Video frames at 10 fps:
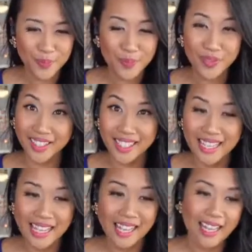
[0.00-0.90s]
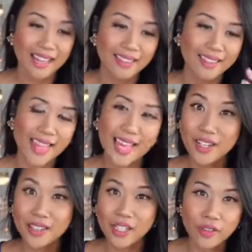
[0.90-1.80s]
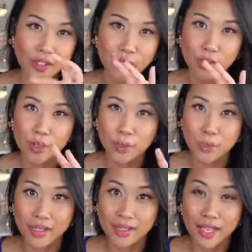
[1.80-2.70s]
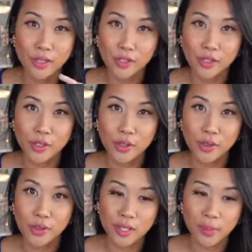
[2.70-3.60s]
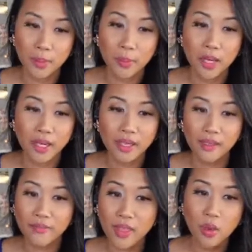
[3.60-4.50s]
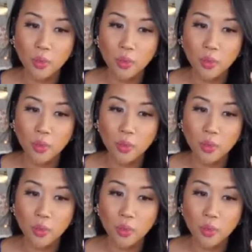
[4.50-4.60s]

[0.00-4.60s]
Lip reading: Good. Then even on here, if this is a bonus, I usually don't show this to people, but I give them,